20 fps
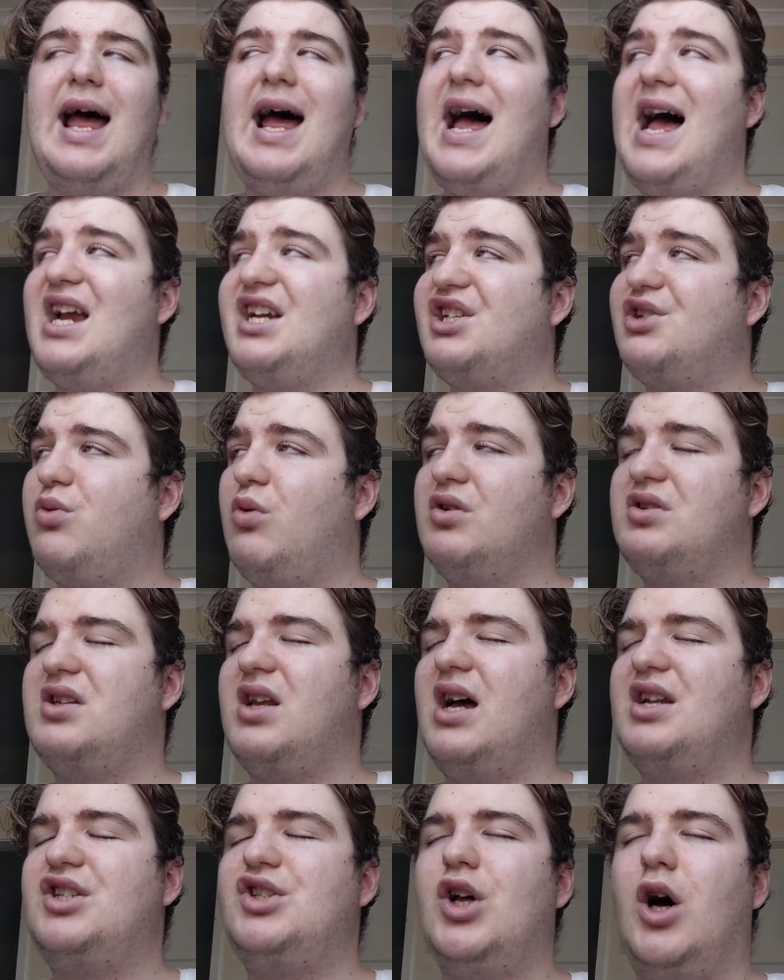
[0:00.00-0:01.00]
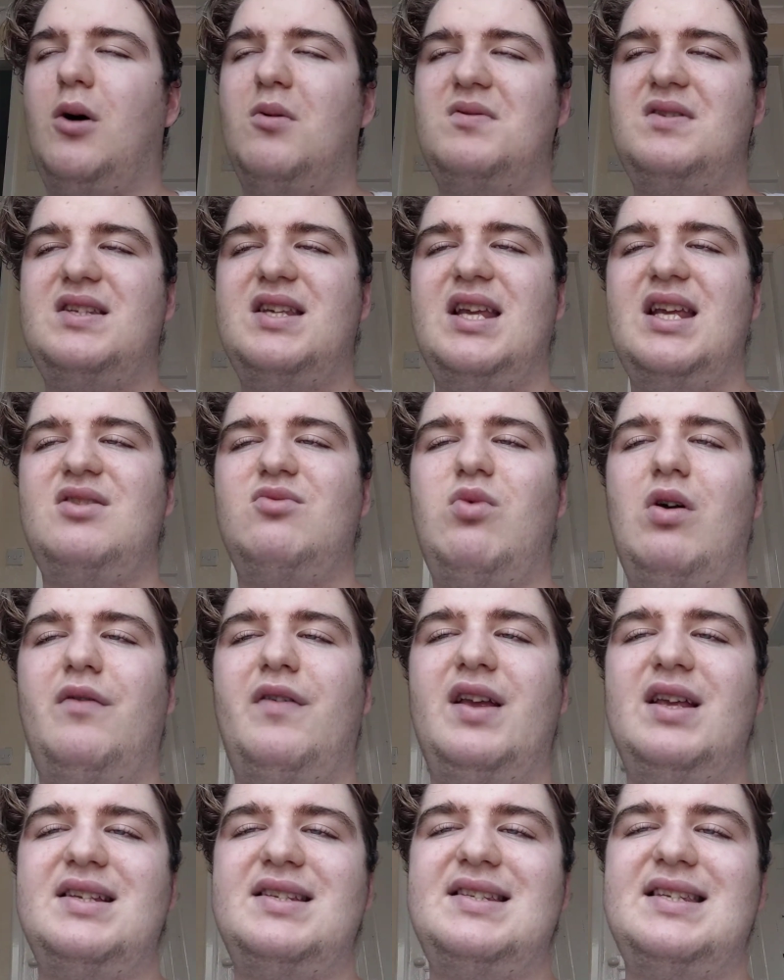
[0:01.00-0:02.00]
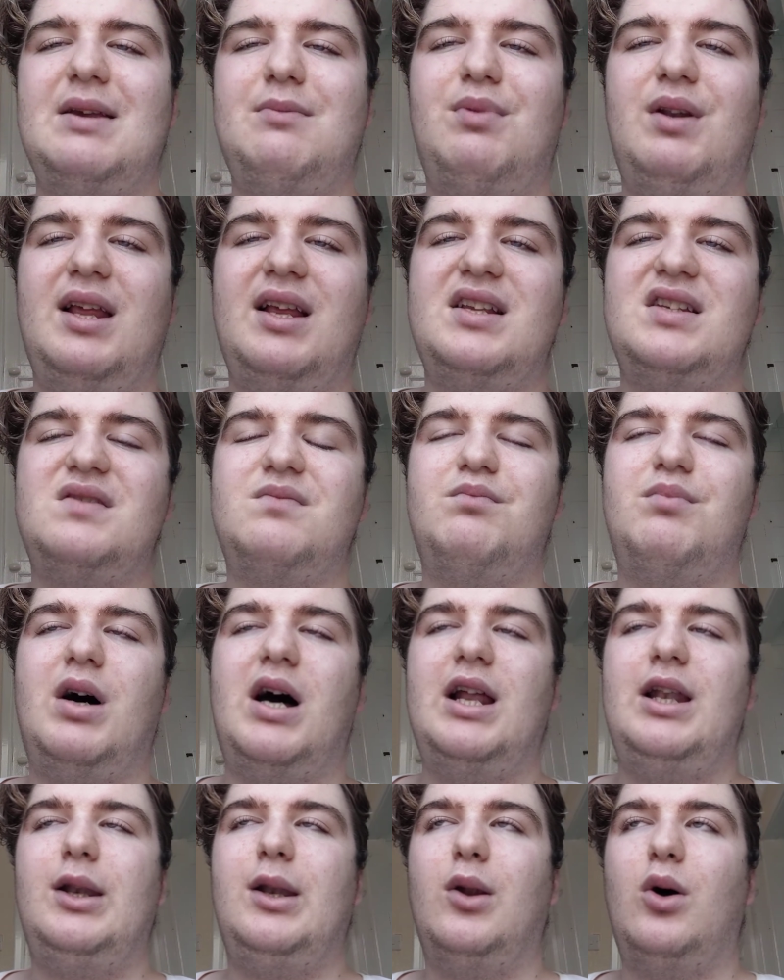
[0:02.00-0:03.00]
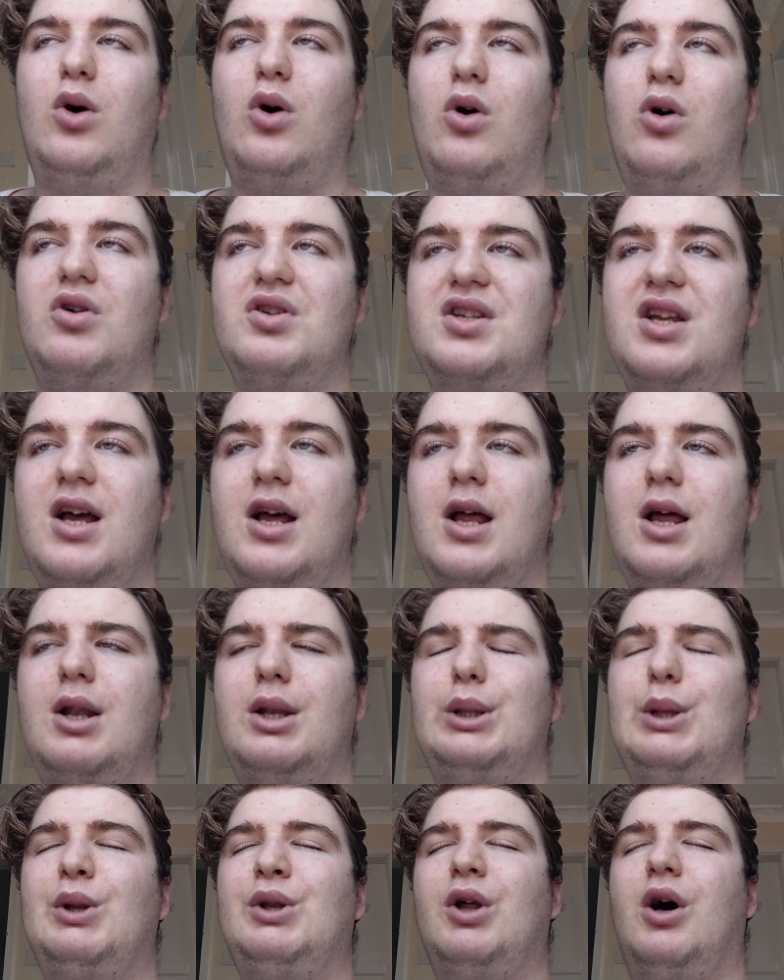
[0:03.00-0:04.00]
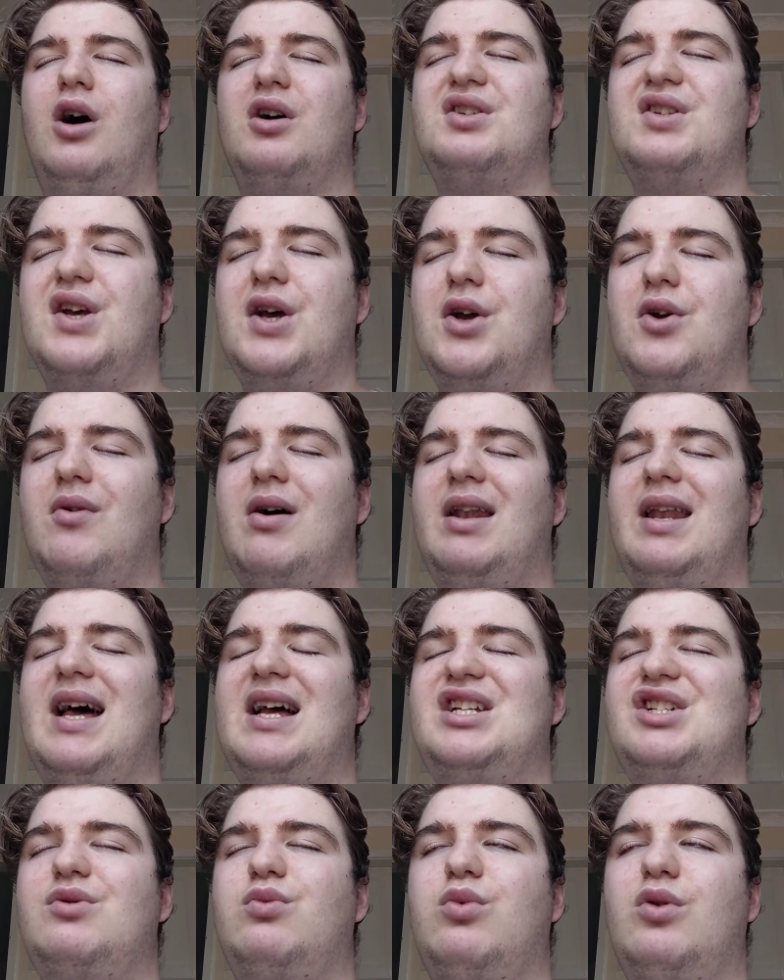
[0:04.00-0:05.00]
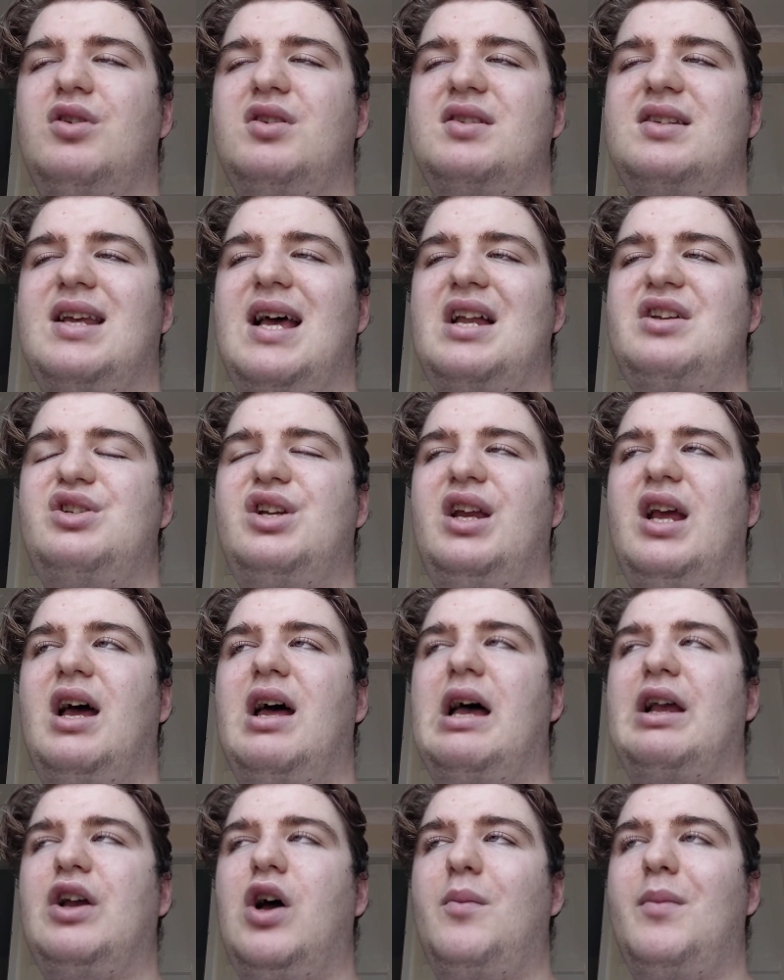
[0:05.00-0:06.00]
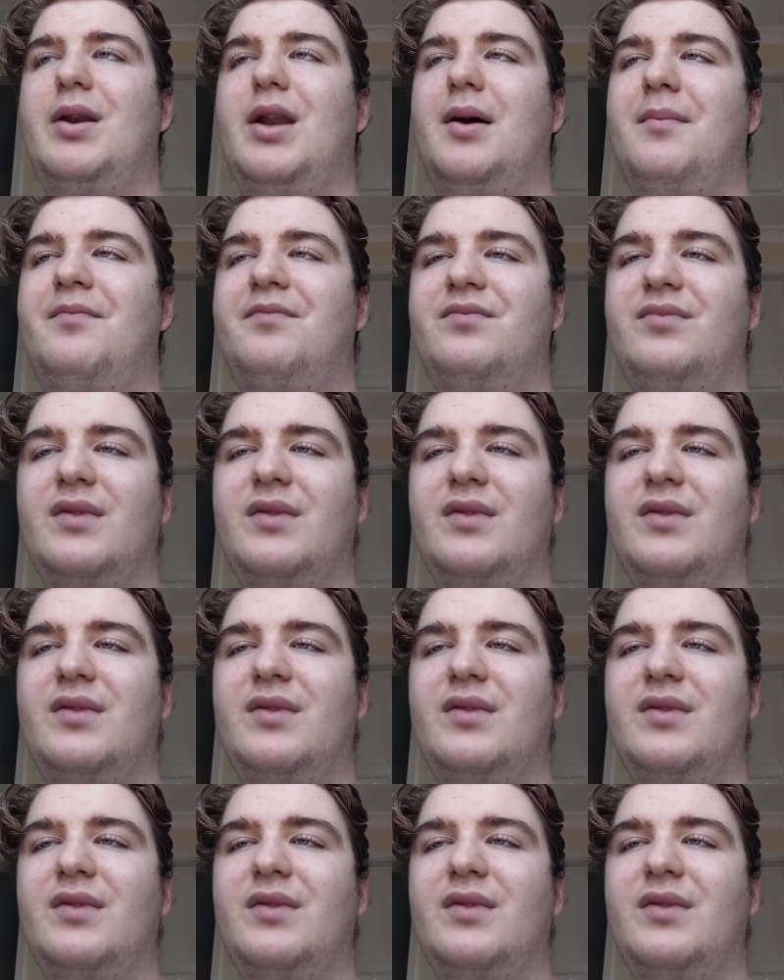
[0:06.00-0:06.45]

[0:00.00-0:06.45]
Ash was adopted with his siblings by Lord Leonardo, and Ash was actually a commoner.